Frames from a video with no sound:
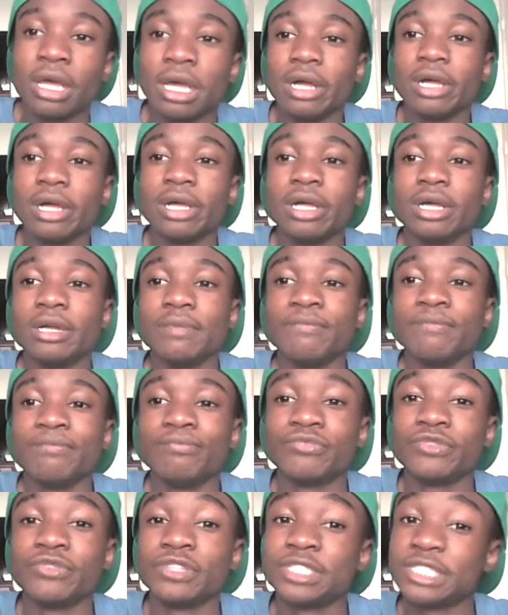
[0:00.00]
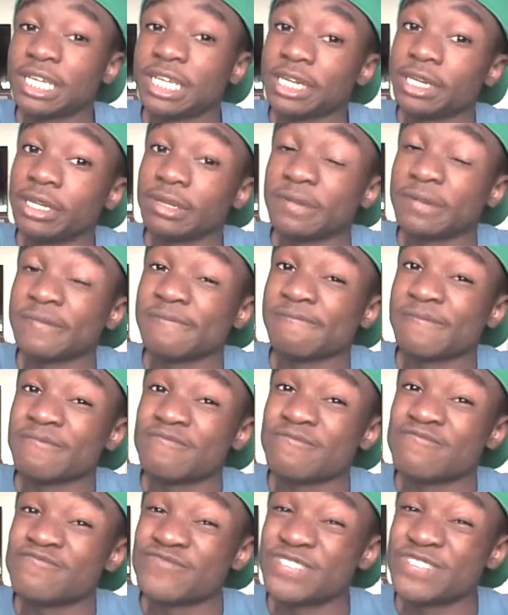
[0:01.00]
Uh, second,
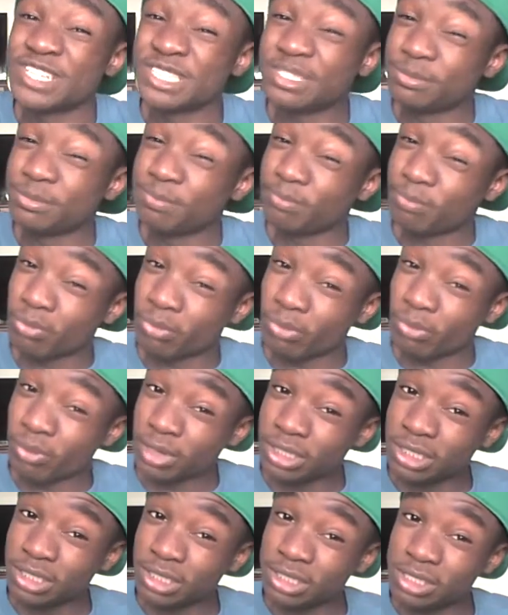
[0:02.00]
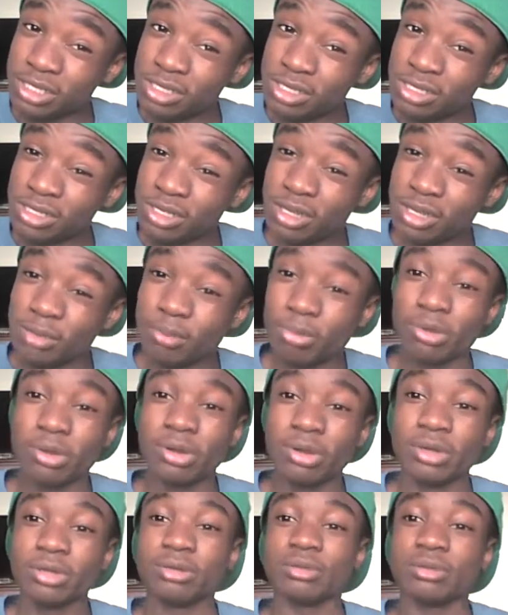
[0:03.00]
this is pretty
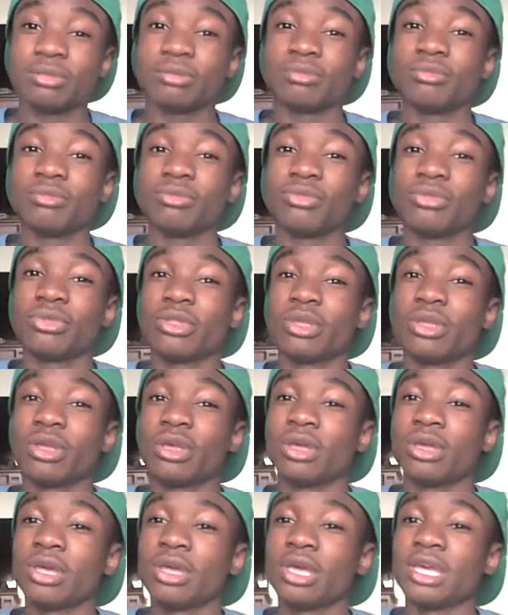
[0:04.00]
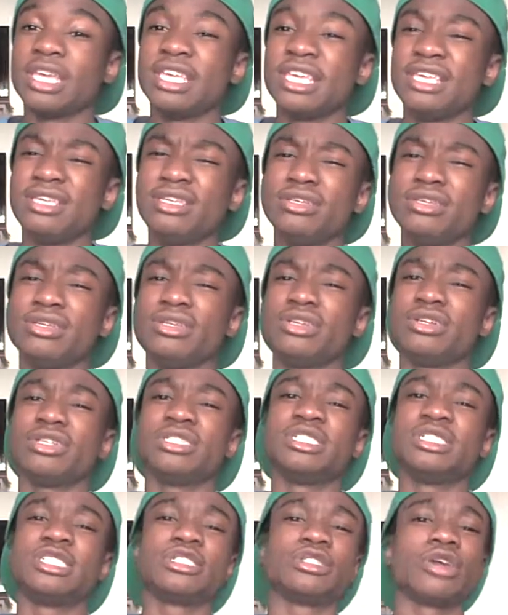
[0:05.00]
important. He
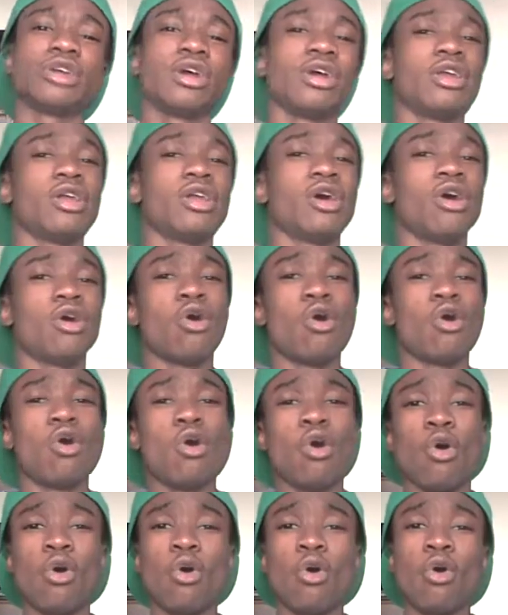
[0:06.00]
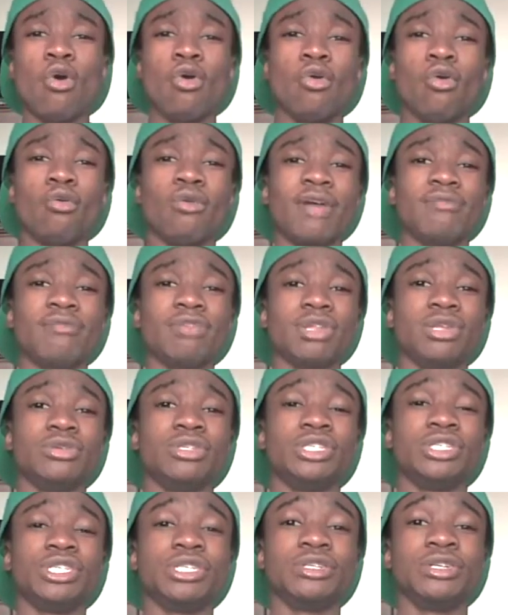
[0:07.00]
could start a whole
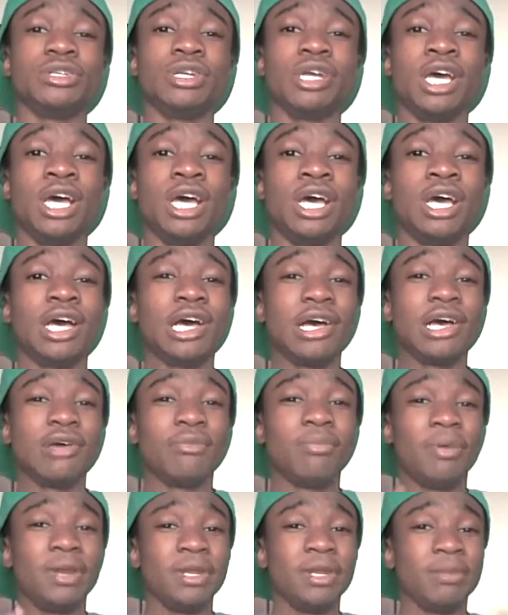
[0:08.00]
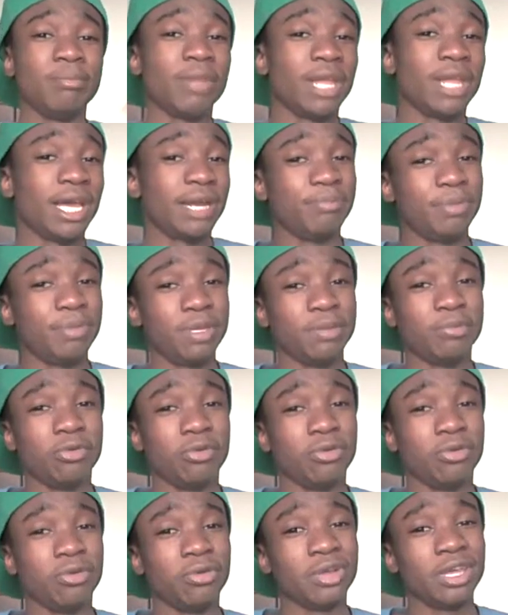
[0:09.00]
revolution of putting black
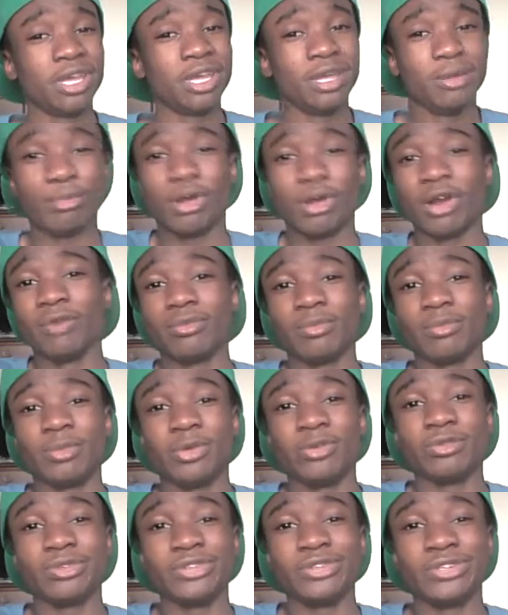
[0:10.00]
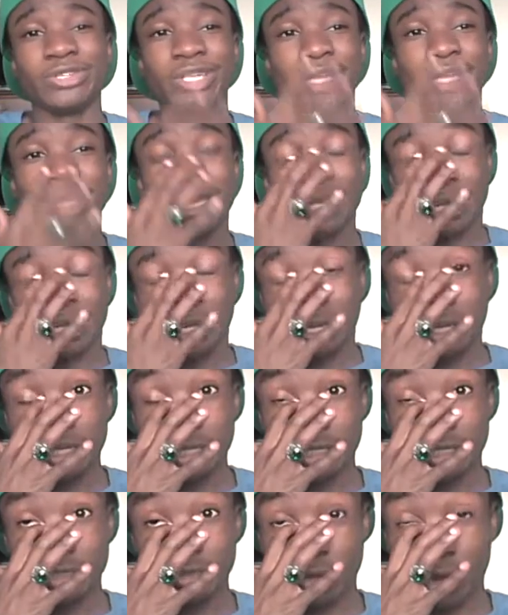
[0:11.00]
people in Marvel movies.
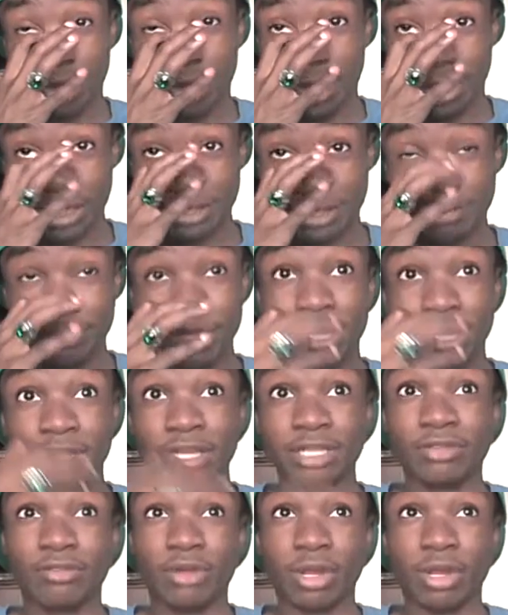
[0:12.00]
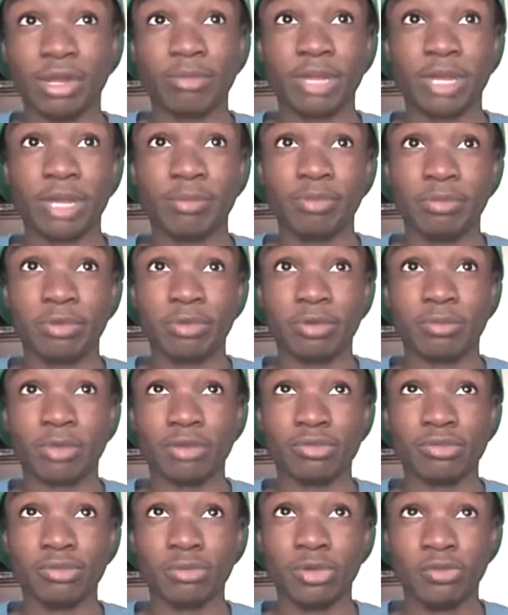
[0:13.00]
Because, alright, let's make a list of all the black people in
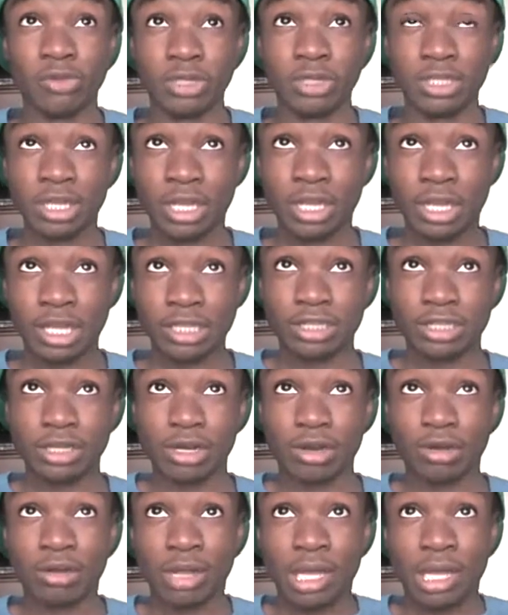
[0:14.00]
Marvel movies. Let's go.